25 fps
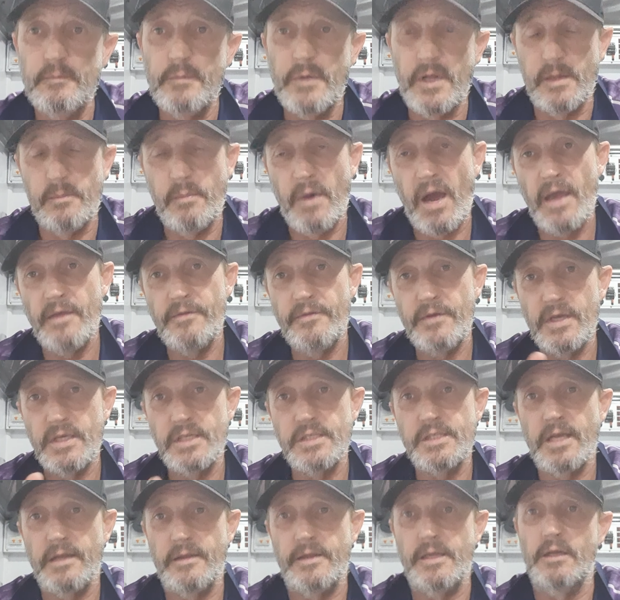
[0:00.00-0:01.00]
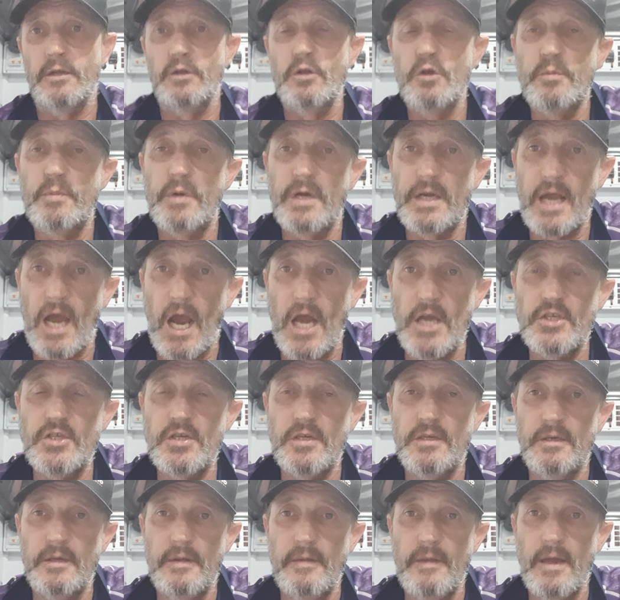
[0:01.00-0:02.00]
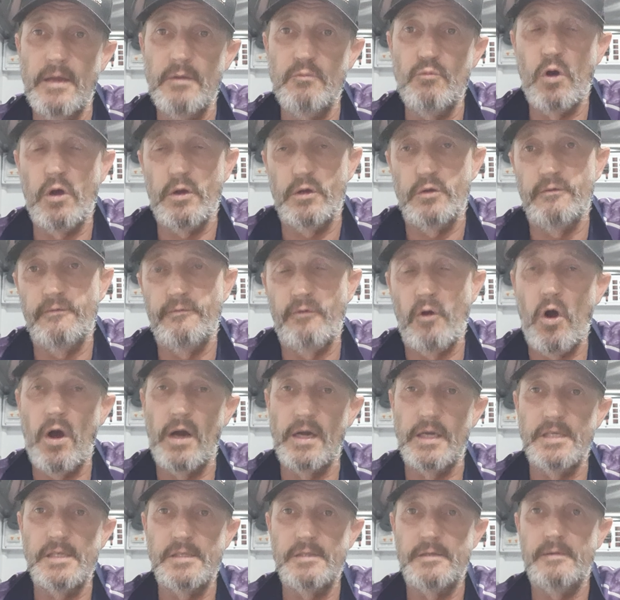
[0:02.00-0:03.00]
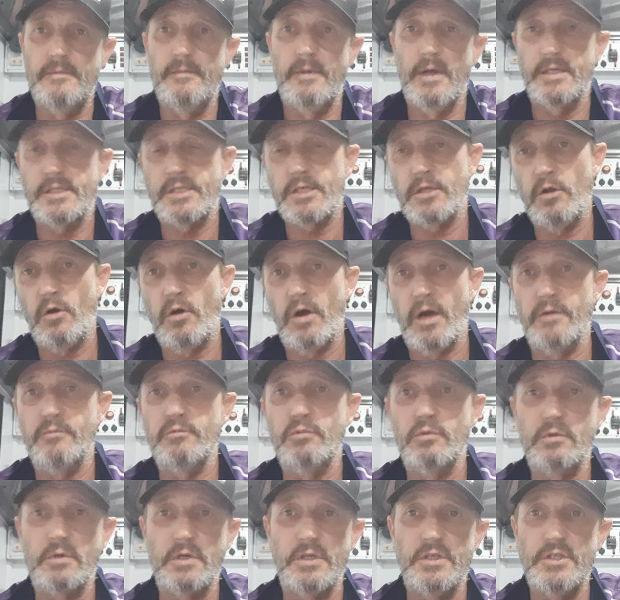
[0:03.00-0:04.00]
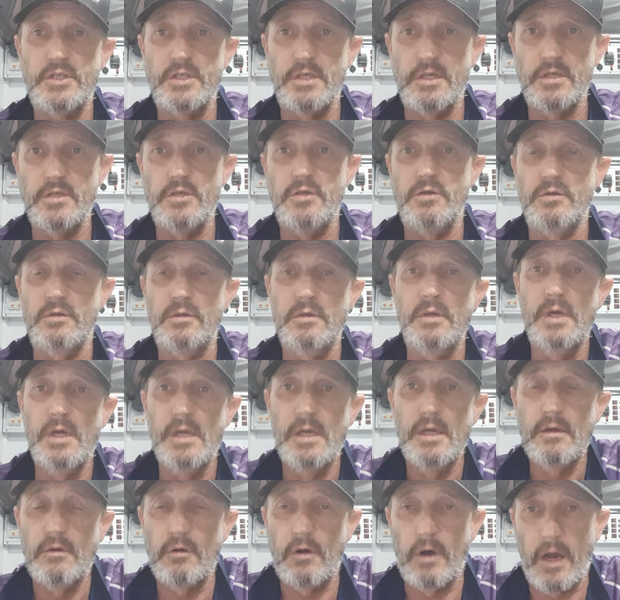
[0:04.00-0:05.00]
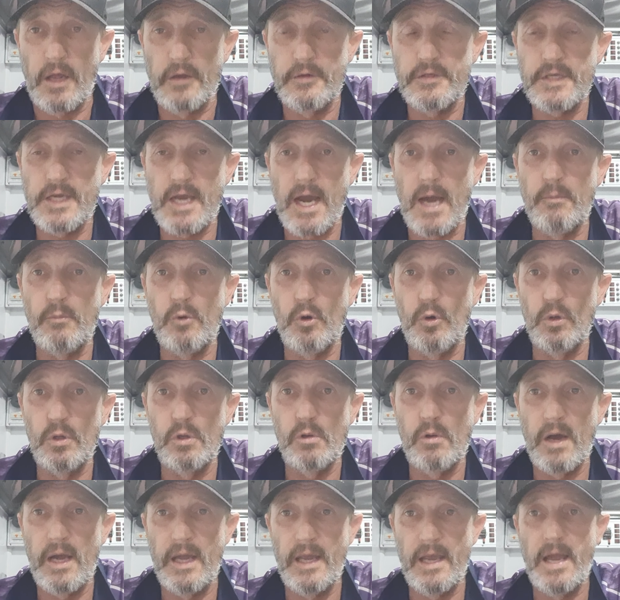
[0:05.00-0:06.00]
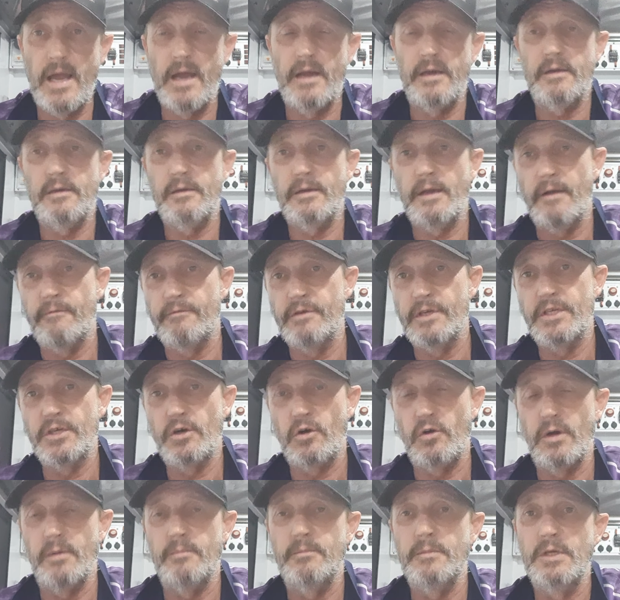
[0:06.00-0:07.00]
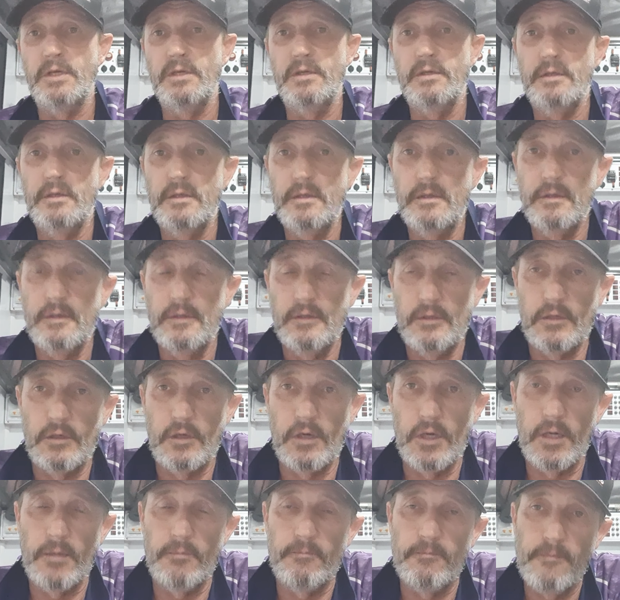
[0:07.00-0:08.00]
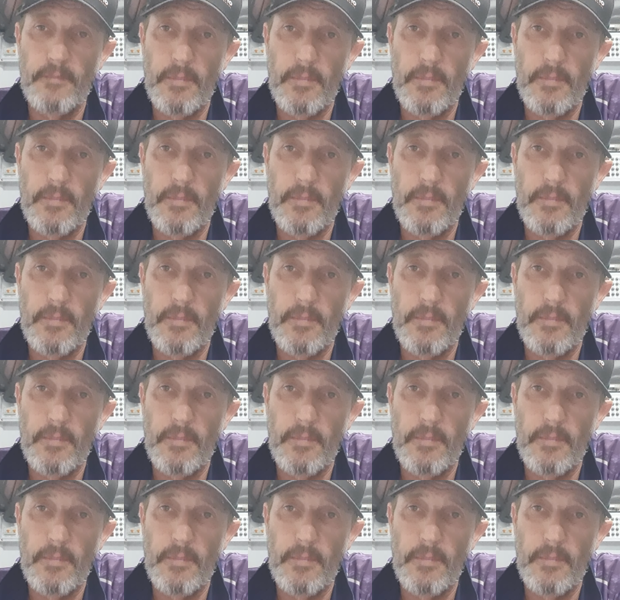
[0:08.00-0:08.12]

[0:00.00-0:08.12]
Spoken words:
But the main thing is get that lubrication, and then what you'll find is that slide will continue, right, to come all the way out every time, all